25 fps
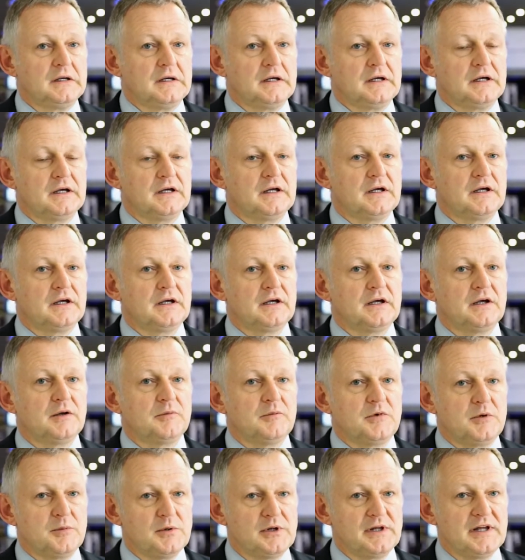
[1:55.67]

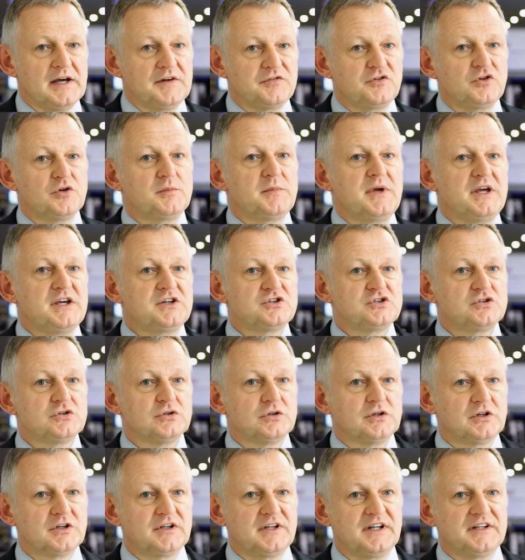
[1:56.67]
We will have to make
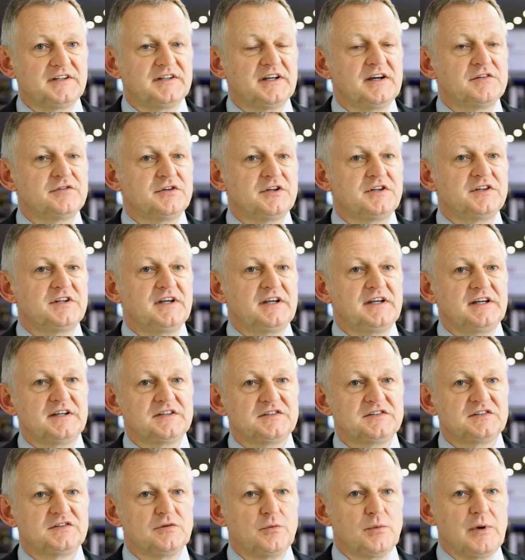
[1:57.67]
sure that everything
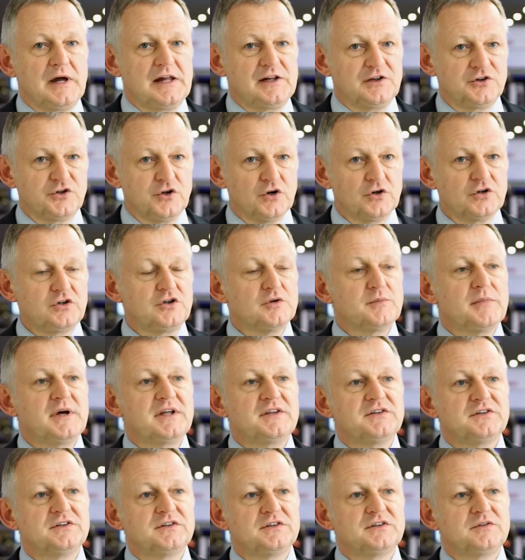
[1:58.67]
is well
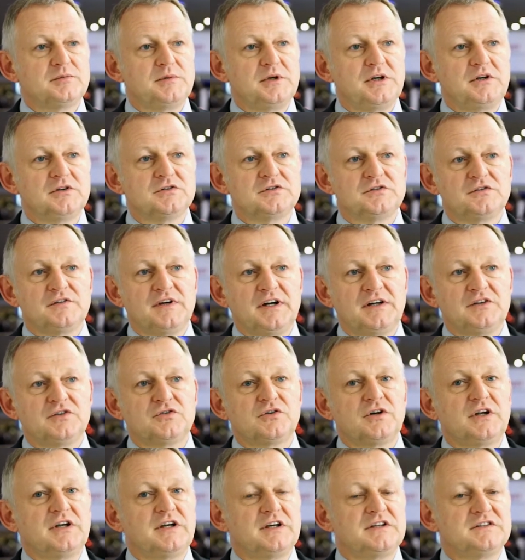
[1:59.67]
documented, because
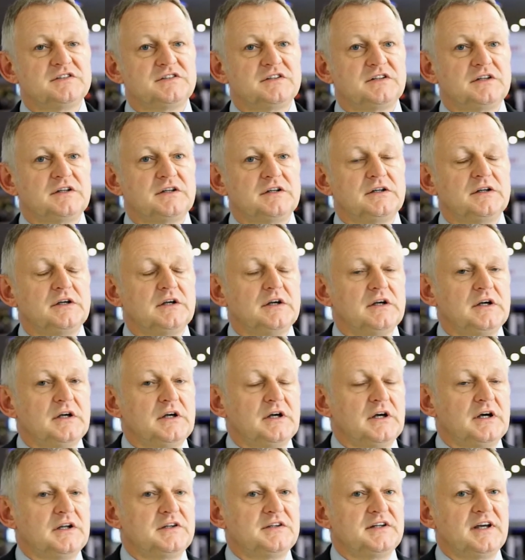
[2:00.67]
vectoring is a
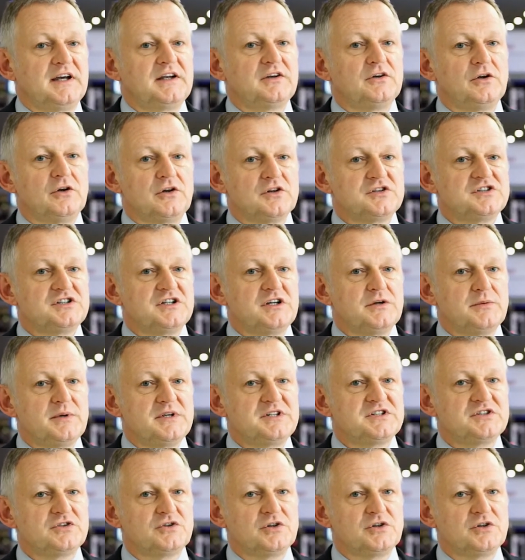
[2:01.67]
technology which